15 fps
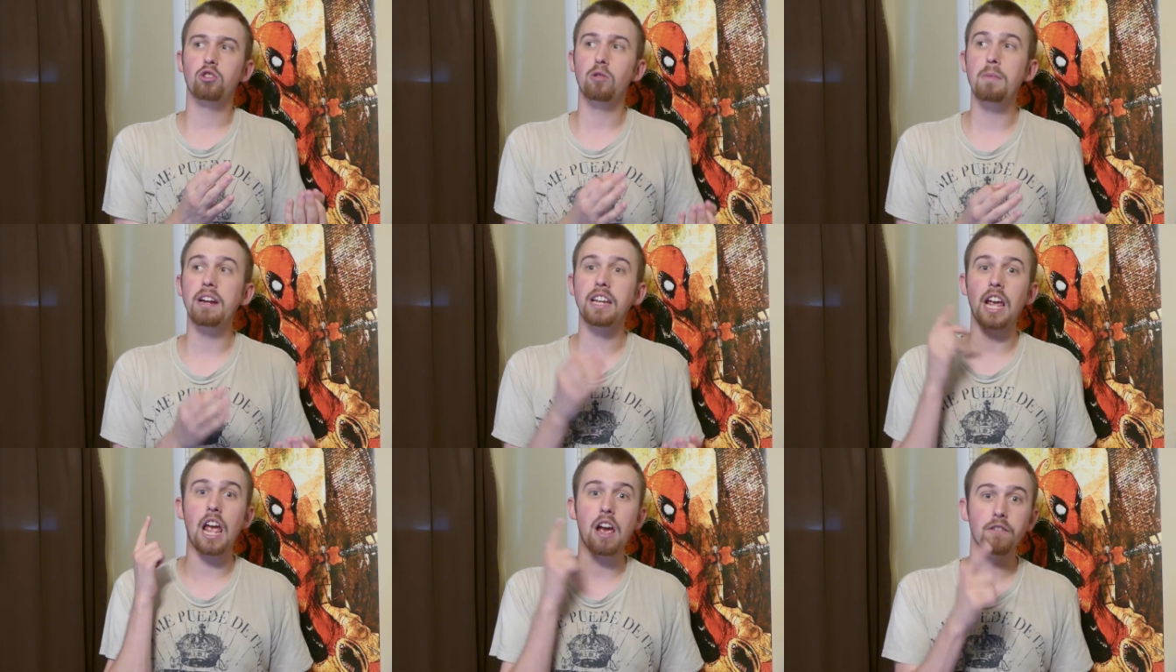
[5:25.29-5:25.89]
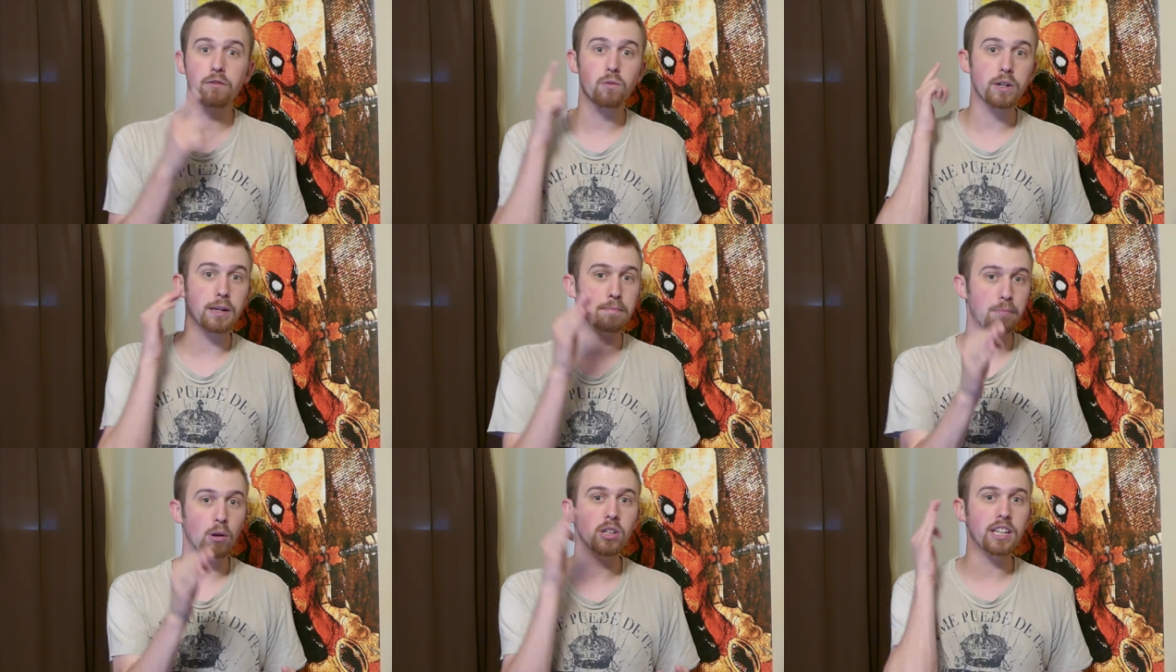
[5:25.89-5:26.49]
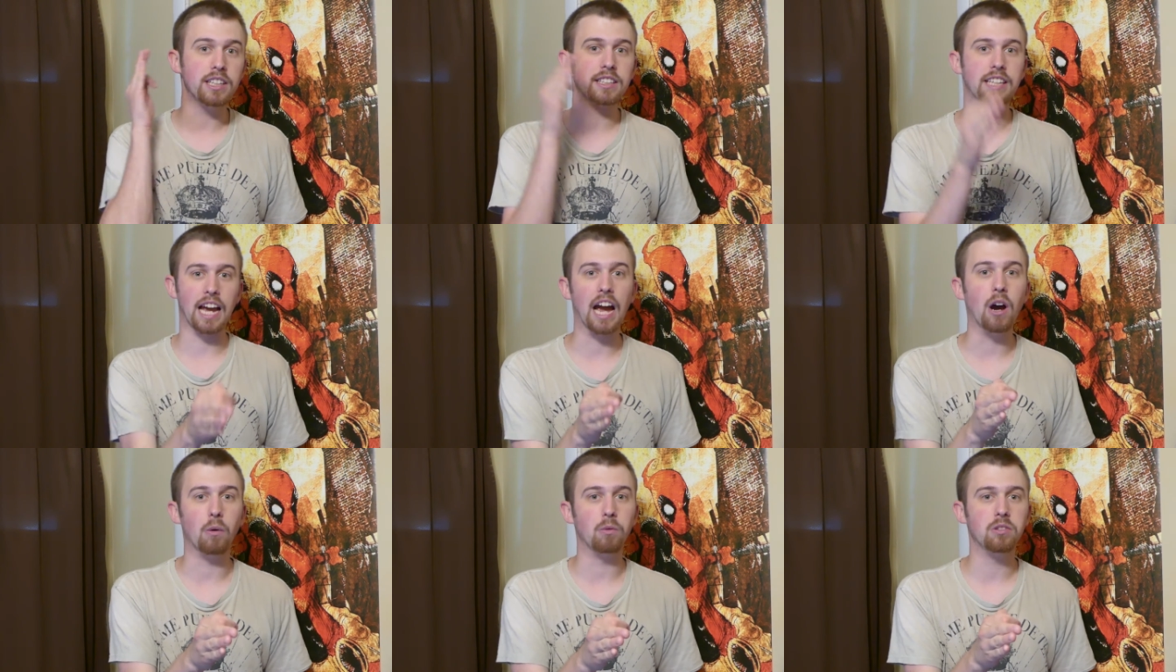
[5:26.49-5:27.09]
to make every bullet
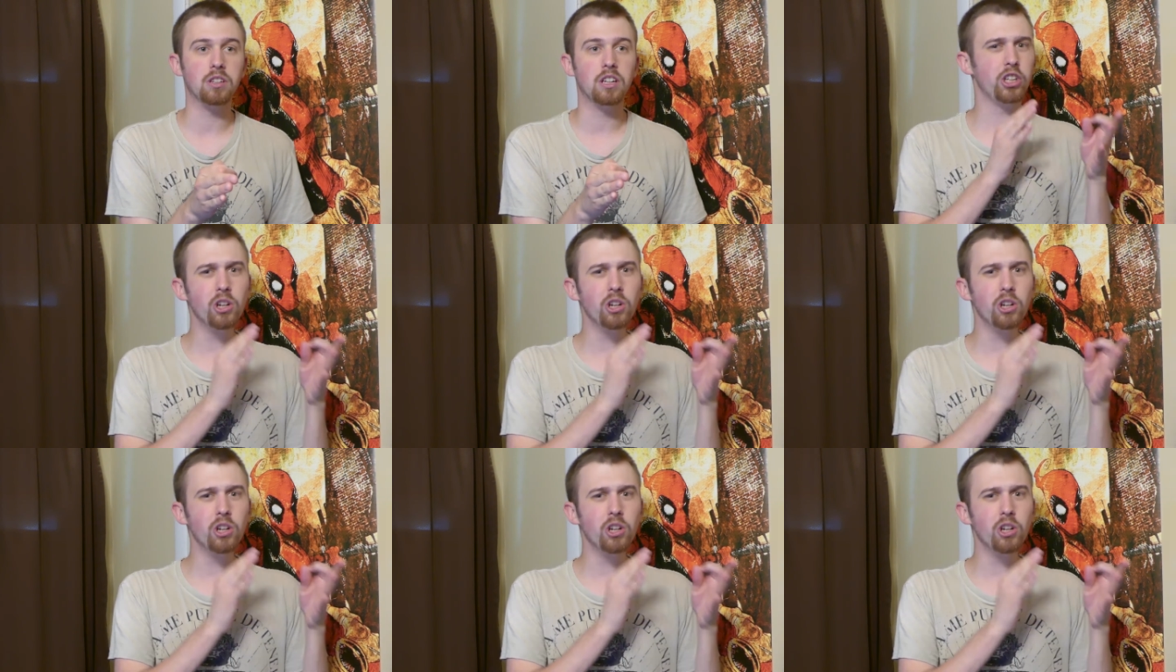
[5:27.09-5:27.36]
count.